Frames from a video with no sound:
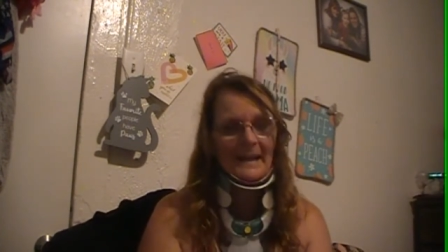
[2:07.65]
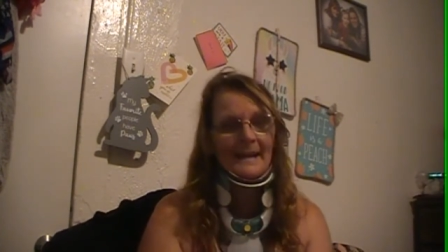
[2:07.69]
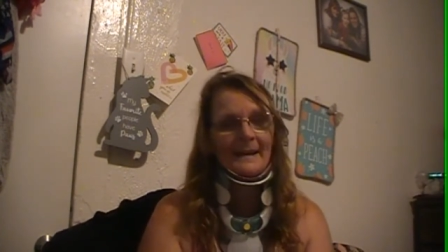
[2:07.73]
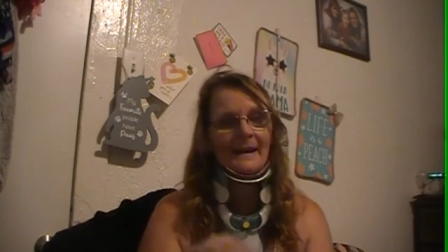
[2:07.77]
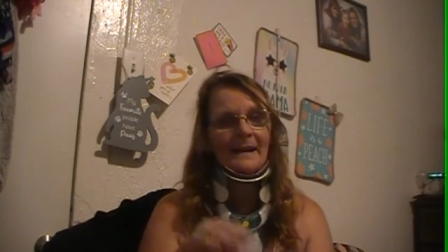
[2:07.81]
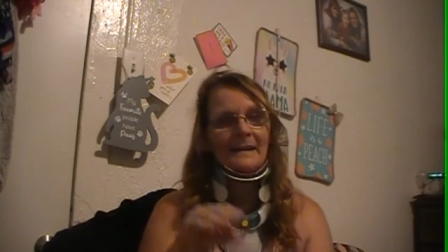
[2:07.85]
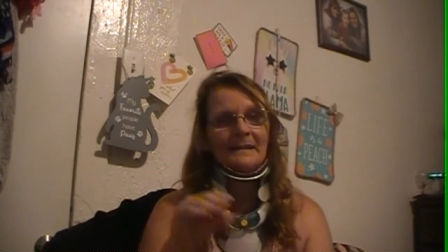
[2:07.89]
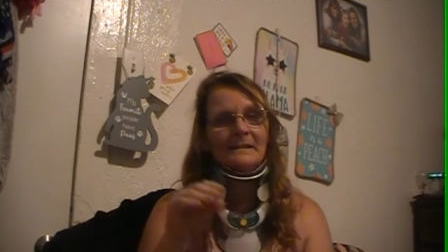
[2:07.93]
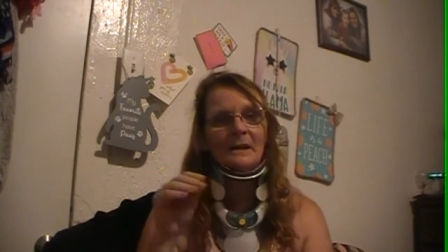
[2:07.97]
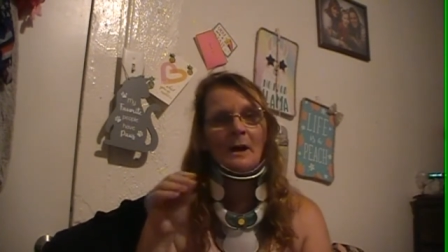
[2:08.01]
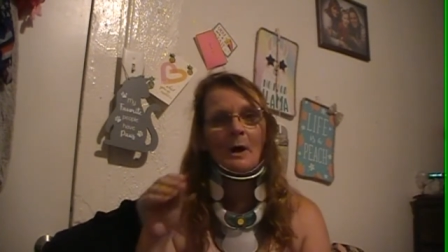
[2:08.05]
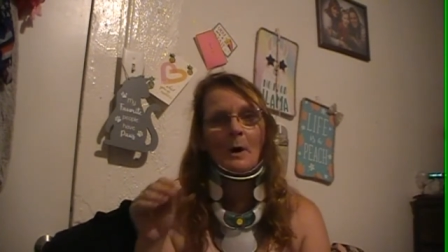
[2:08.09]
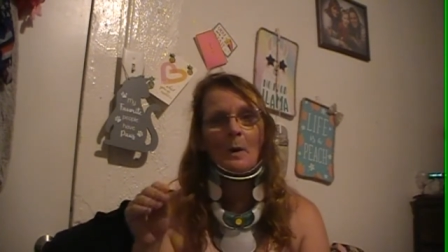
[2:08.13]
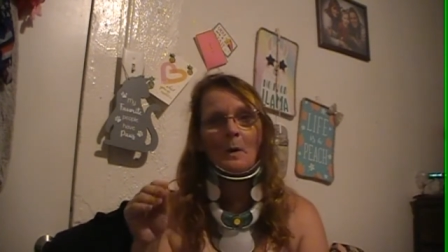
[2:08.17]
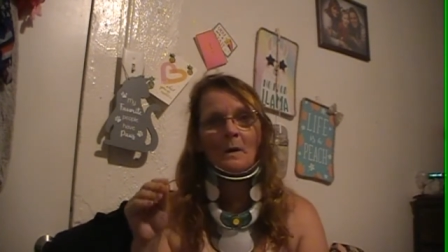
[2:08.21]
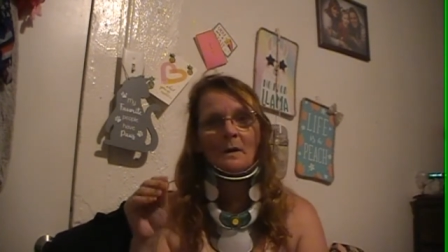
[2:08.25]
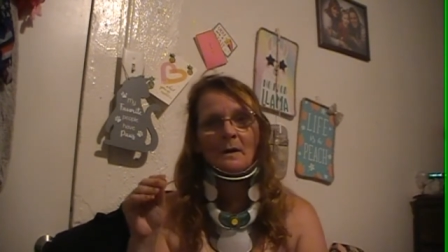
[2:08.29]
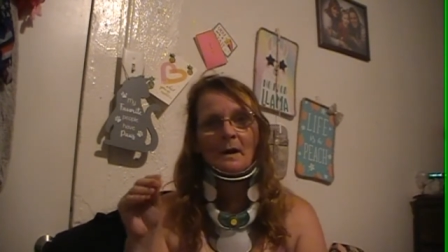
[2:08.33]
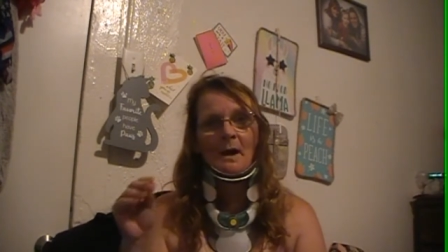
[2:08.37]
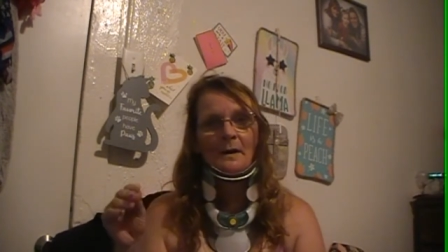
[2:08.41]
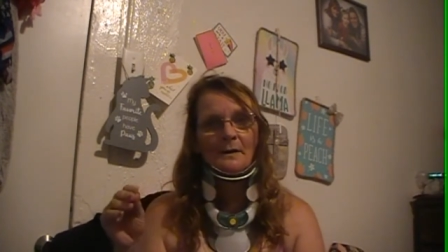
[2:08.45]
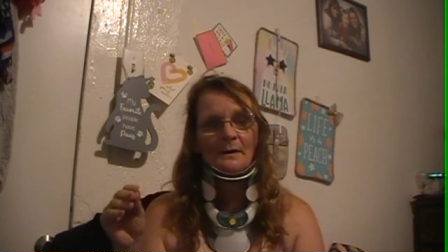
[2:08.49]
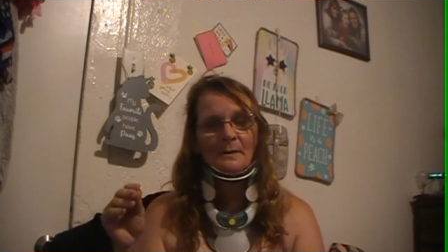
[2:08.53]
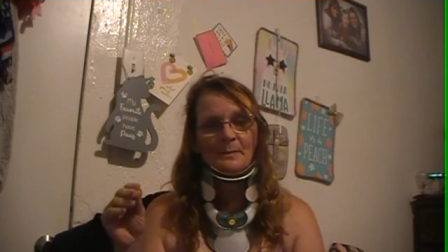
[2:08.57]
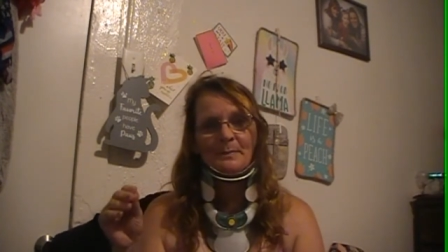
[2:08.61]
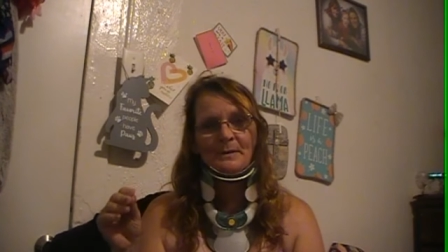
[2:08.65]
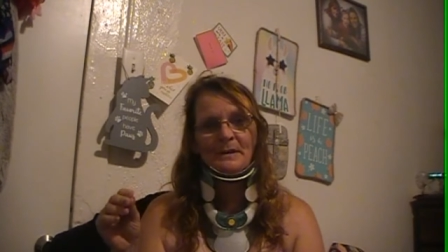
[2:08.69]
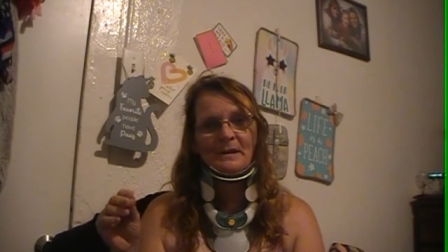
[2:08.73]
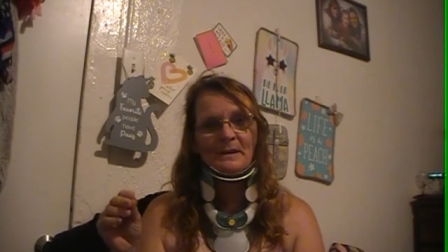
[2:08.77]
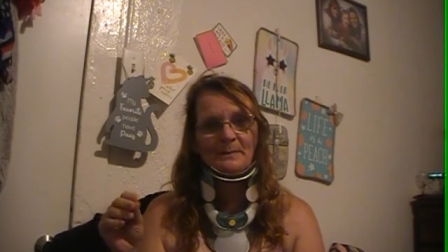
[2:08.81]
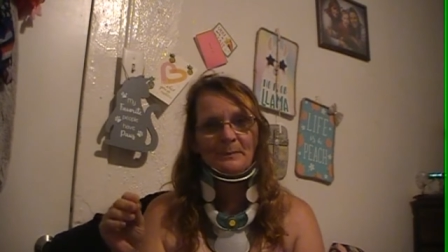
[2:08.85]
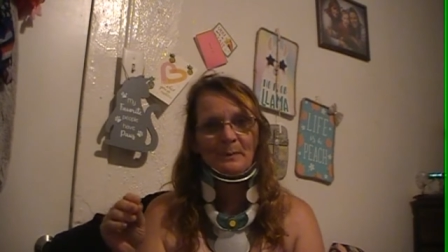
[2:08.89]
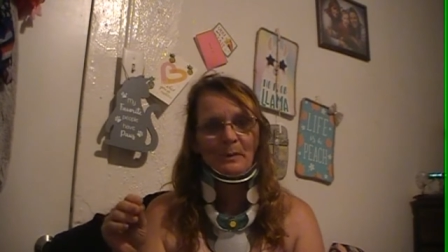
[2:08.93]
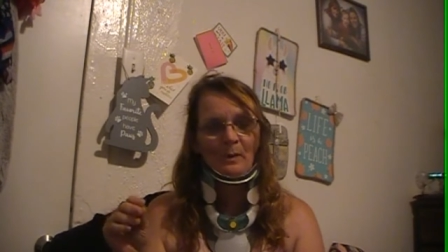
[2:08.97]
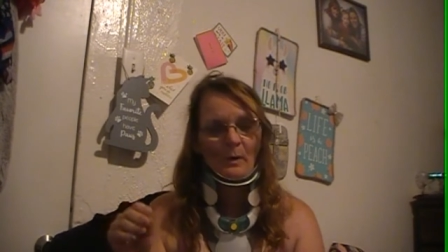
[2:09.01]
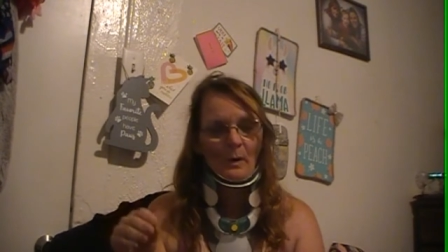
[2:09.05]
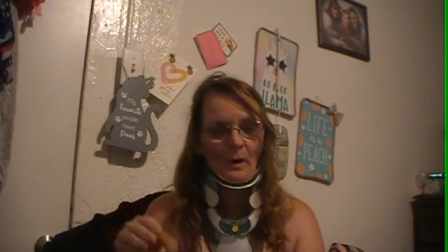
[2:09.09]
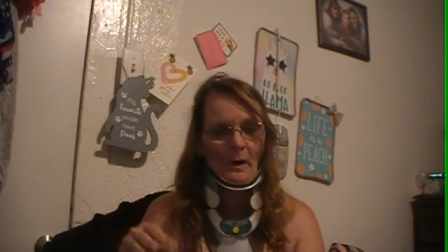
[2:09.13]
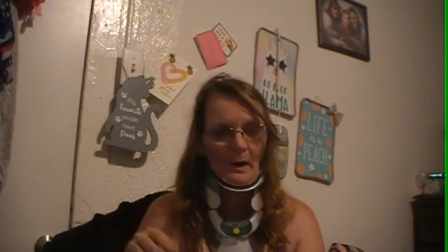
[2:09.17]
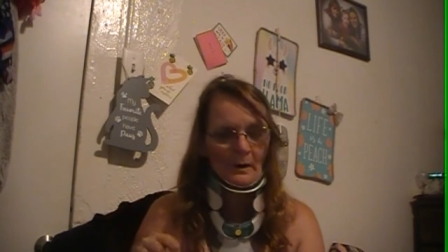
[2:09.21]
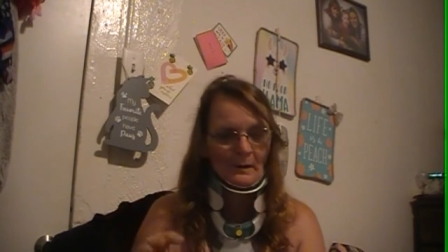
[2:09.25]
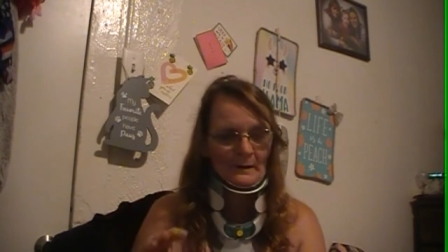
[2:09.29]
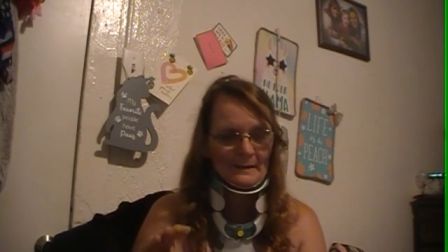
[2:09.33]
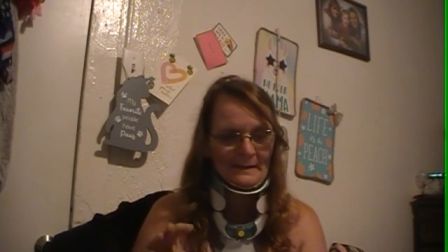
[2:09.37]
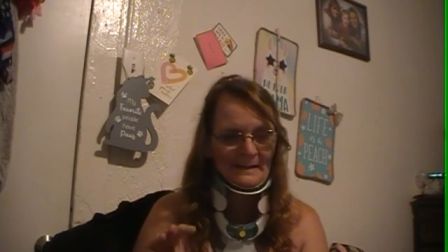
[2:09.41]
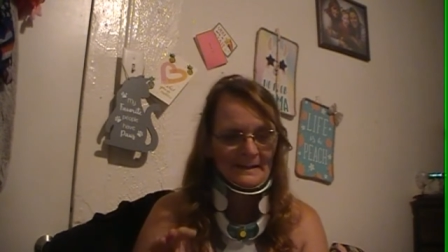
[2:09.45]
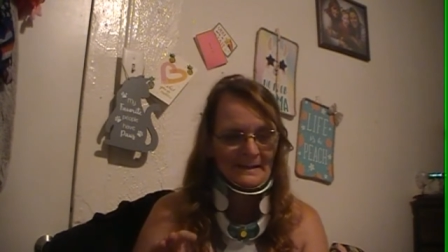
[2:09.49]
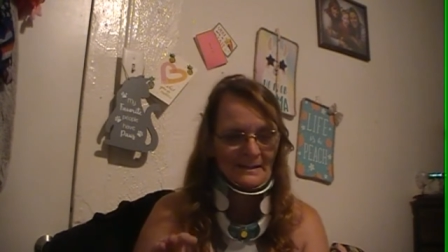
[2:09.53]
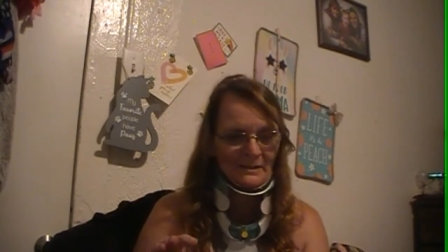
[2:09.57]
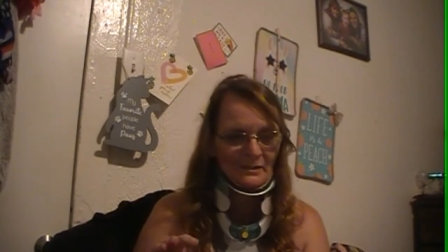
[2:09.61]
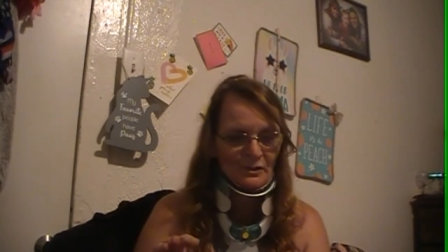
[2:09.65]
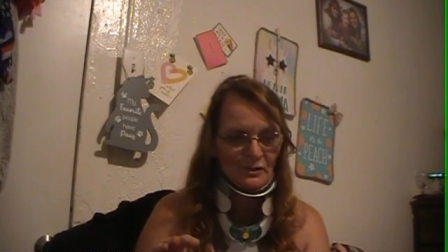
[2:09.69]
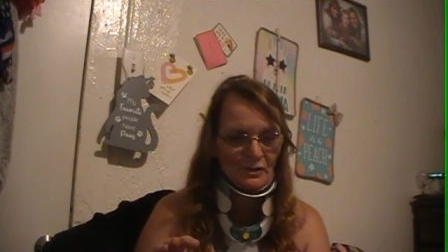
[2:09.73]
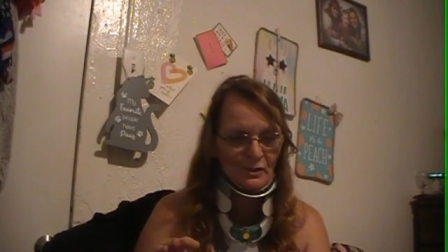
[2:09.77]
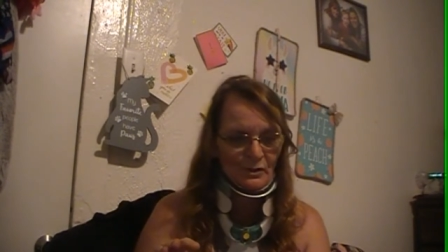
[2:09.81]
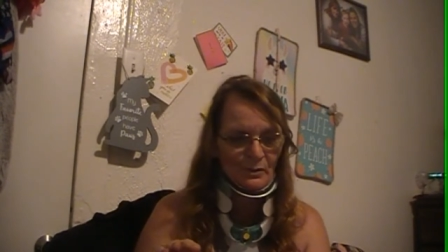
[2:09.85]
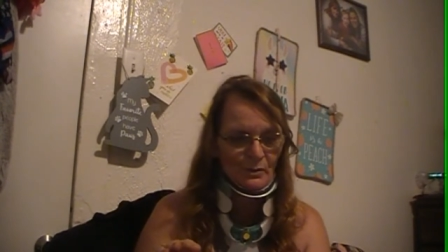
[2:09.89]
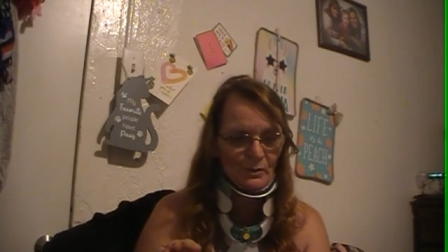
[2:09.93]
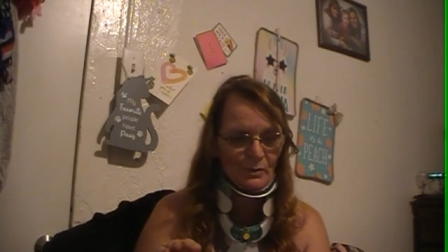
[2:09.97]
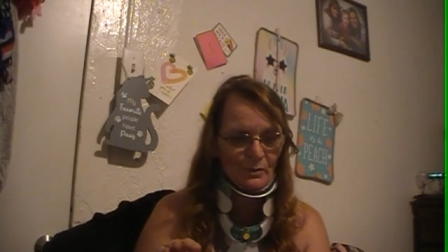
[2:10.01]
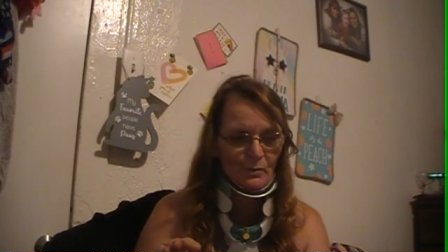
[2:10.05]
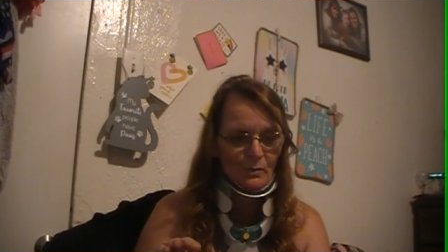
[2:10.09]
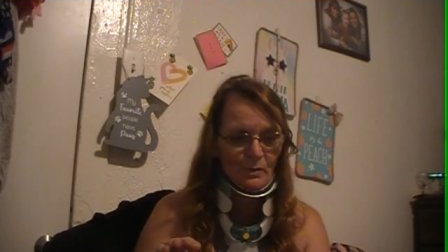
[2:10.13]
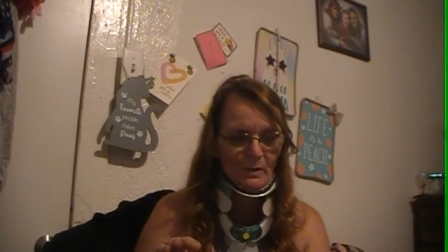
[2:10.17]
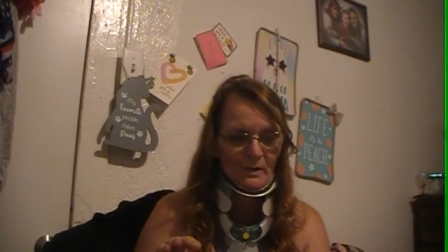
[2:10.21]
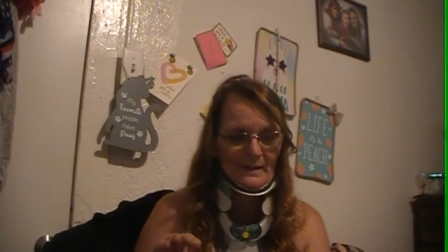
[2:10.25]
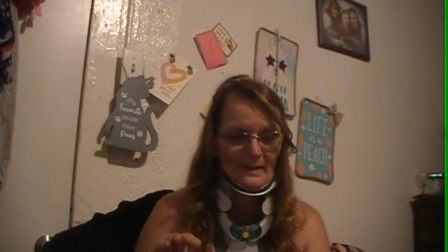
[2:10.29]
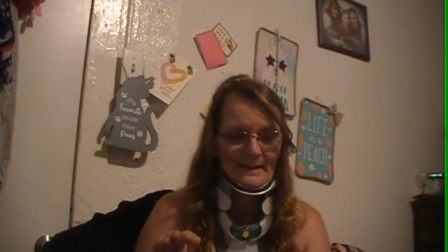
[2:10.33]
And I know a lot of people are into